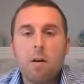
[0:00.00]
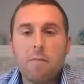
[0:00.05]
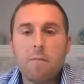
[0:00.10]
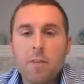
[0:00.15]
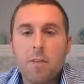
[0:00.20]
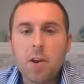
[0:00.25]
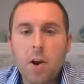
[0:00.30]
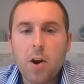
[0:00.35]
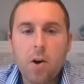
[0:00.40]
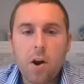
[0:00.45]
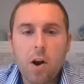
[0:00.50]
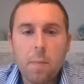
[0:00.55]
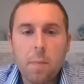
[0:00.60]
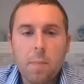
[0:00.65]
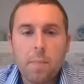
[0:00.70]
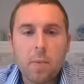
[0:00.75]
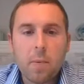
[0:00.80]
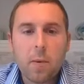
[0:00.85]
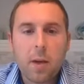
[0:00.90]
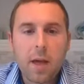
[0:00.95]

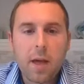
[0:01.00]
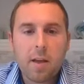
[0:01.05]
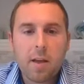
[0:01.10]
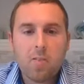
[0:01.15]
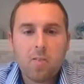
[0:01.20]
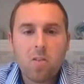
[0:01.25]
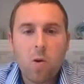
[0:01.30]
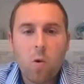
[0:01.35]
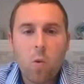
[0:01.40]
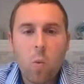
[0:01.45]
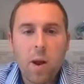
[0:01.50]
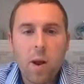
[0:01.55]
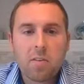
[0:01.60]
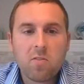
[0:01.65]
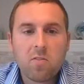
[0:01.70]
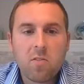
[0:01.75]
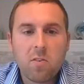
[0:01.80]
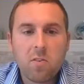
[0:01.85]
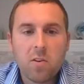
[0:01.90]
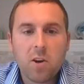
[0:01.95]
Europe, okay, so
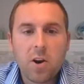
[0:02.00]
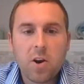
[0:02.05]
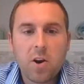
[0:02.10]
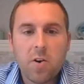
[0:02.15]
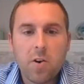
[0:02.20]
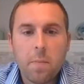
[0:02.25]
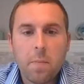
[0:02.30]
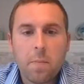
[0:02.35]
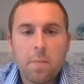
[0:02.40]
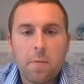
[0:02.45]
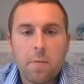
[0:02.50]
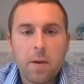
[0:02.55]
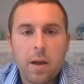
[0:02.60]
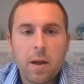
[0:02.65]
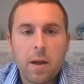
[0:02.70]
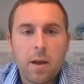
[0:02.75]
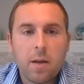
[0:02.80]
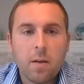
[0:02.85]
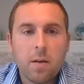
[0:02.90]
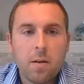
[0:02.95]
Western Europe,
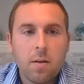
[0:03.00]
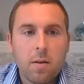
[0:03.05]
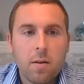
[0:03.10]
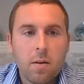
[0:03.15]
okay.